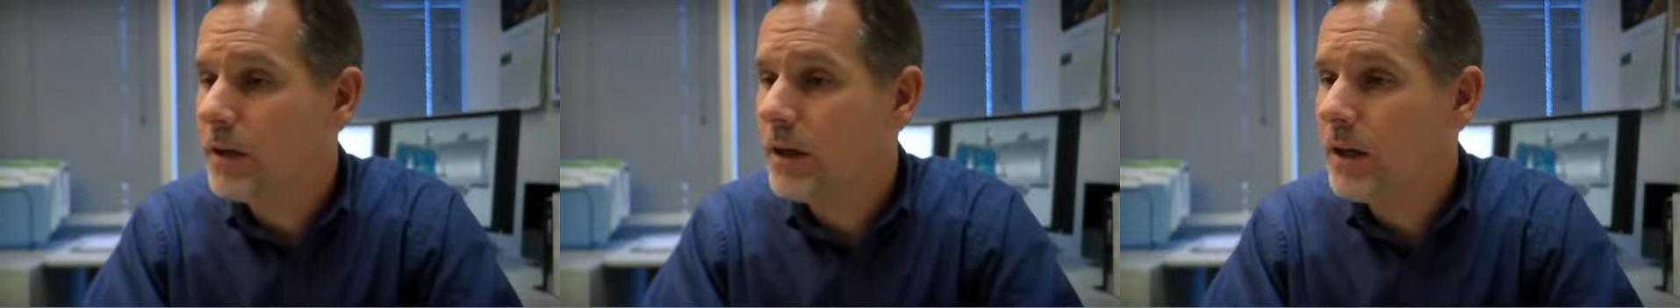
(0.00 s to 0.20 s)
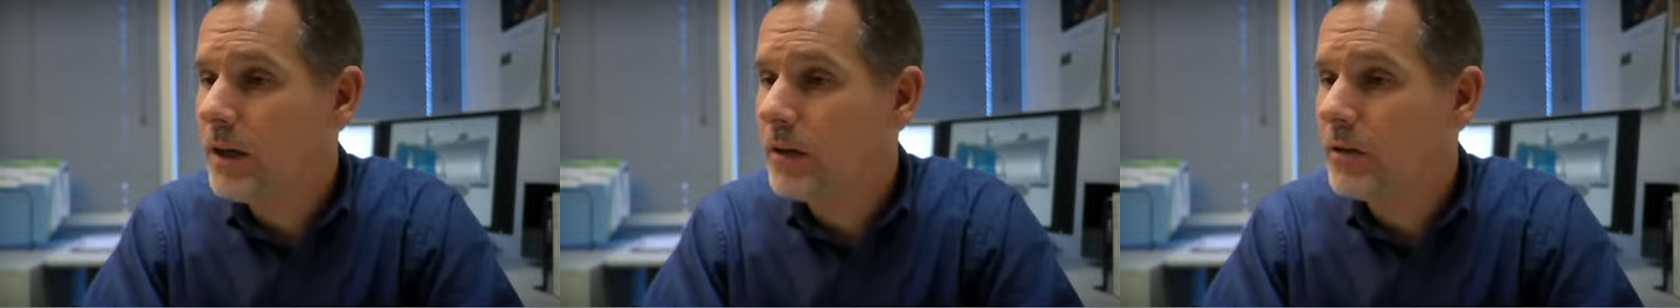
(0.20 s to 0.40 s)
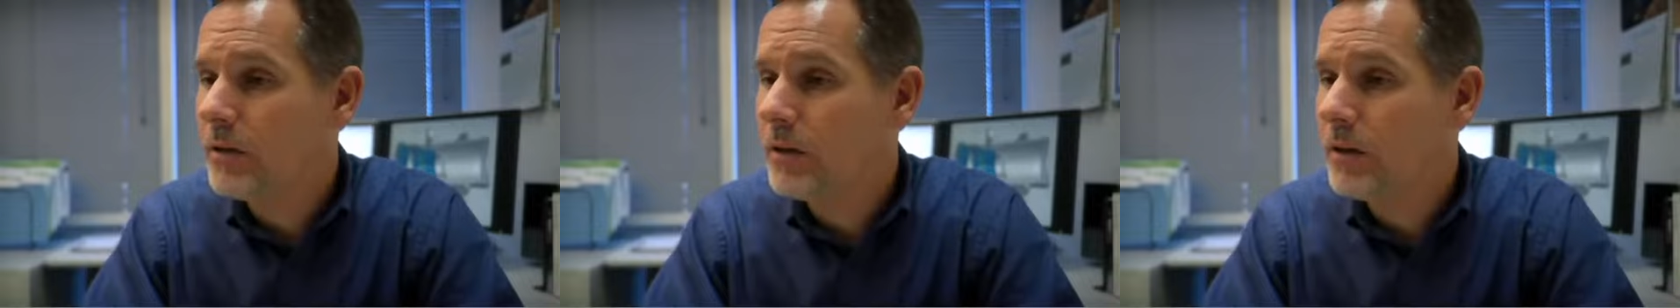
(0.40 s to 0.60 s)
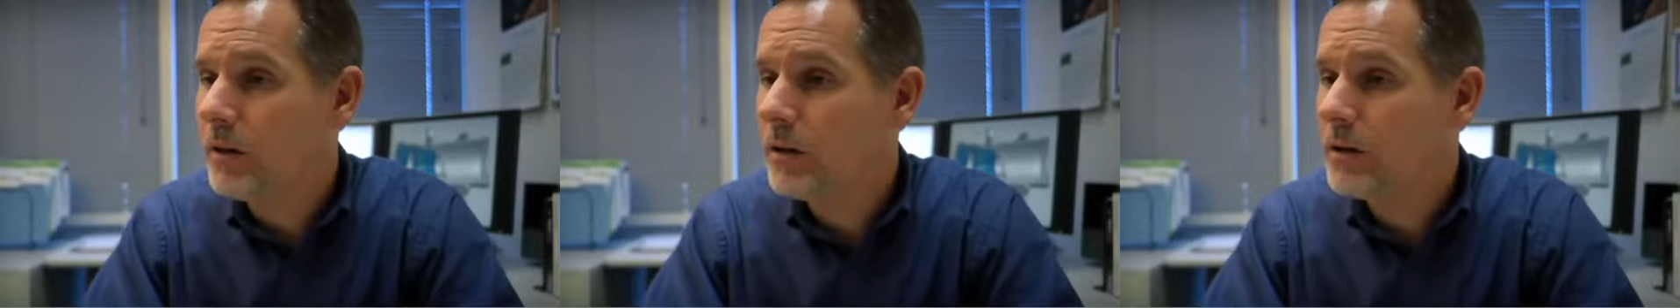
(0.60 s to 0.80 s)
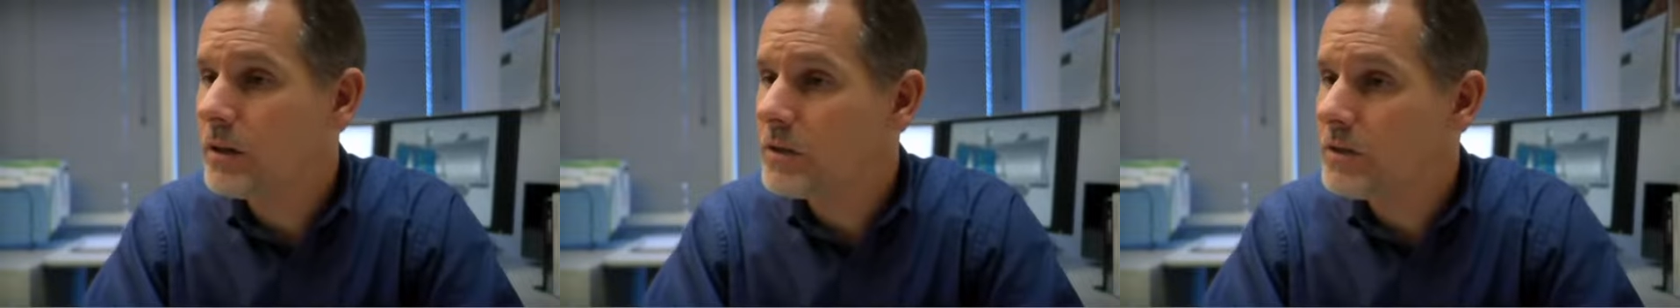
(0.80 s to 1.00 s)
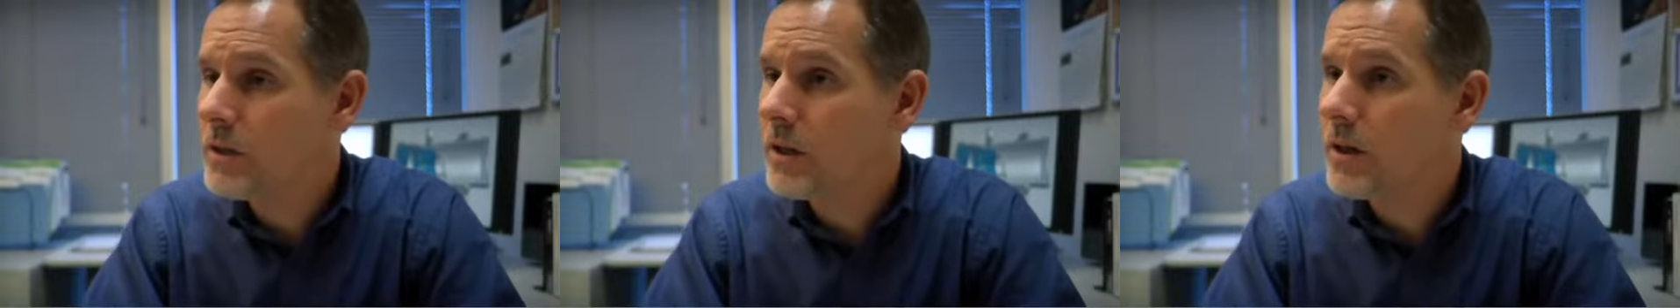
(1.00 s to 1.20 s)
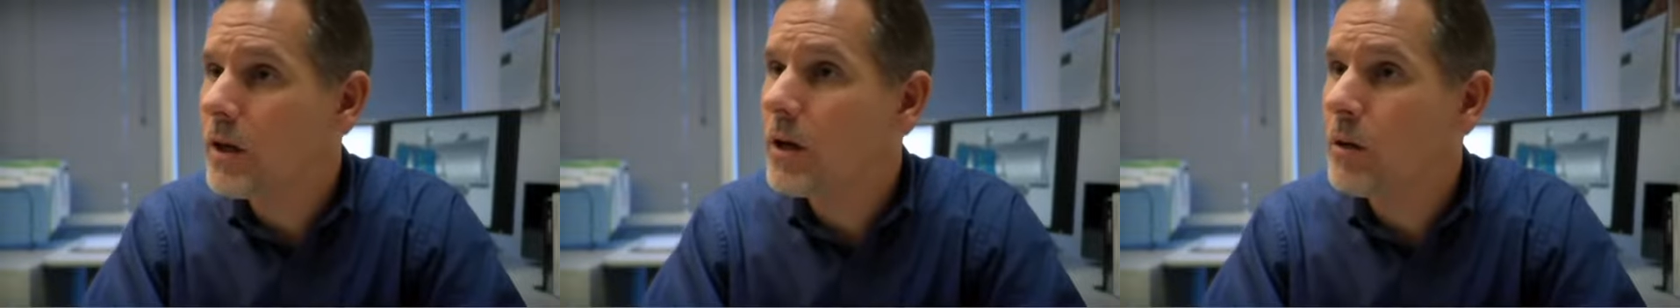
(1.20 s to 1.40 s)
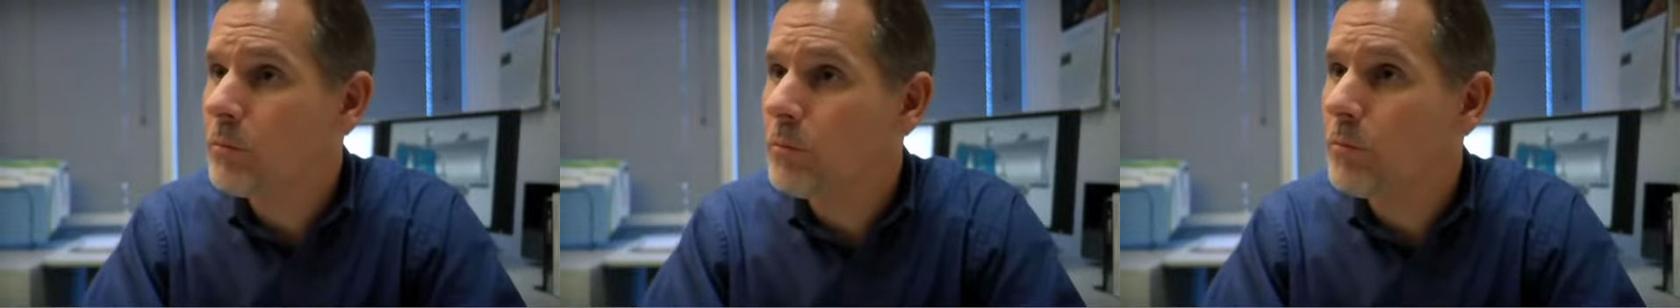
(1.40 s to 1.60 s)
And uh, let's take a
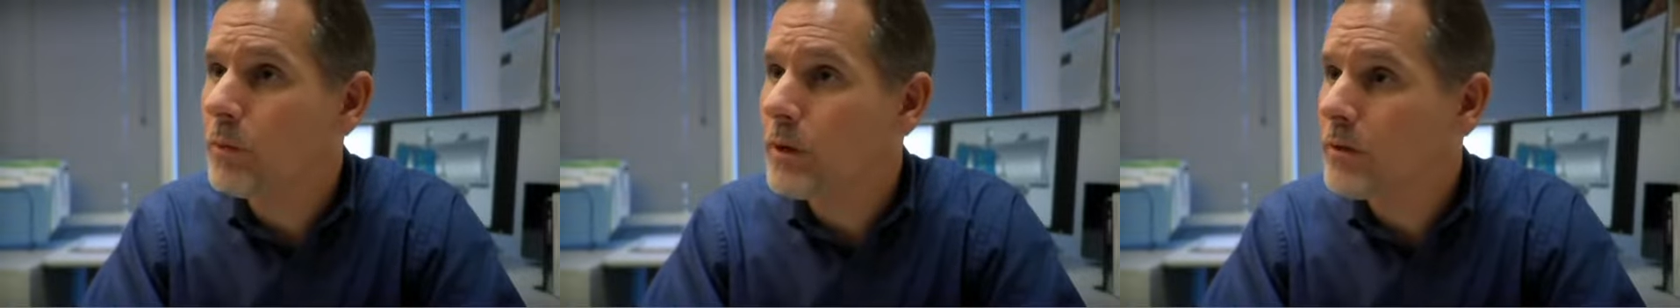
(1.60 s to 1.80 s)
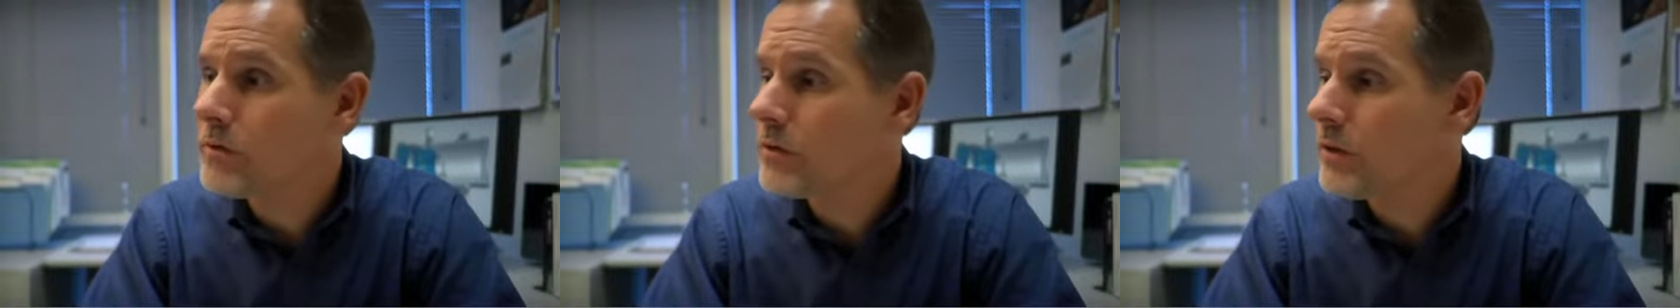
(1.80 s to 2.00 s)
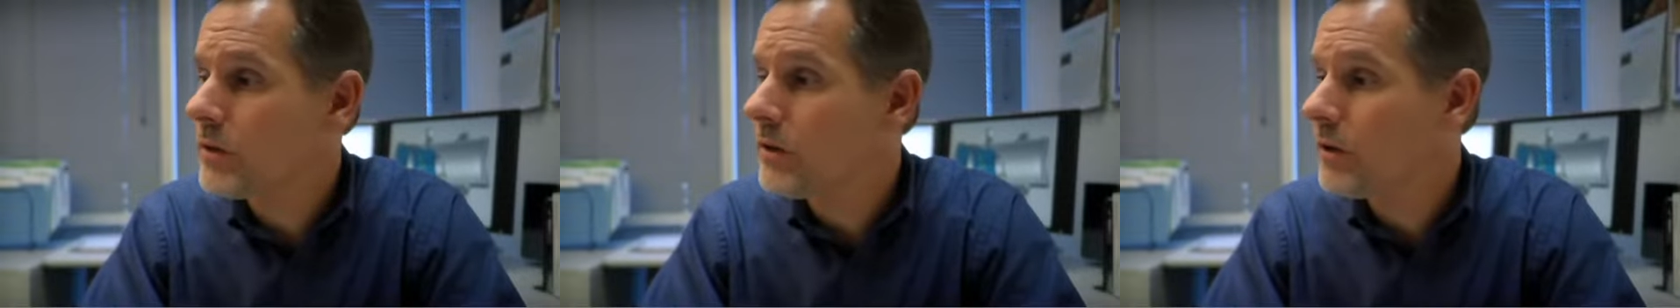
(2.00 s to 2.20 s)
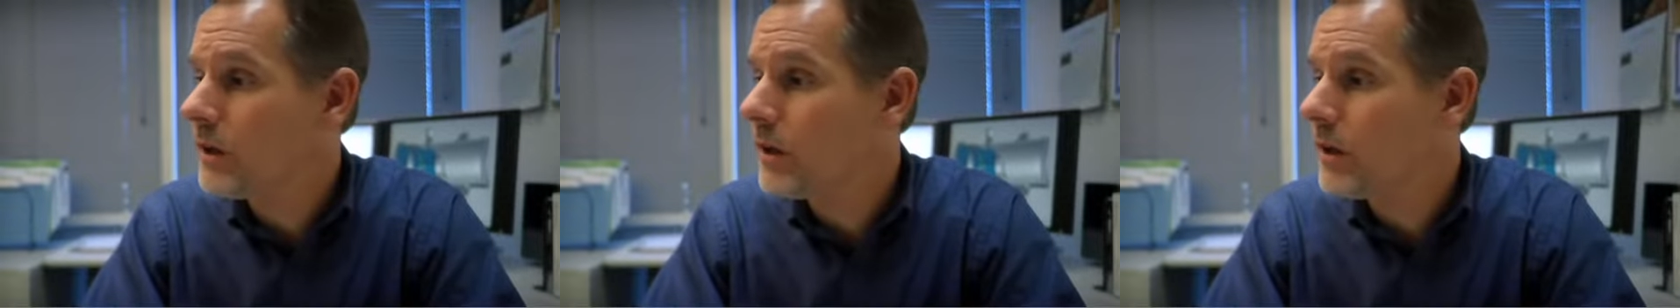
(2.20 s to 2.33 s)
couple minutes and,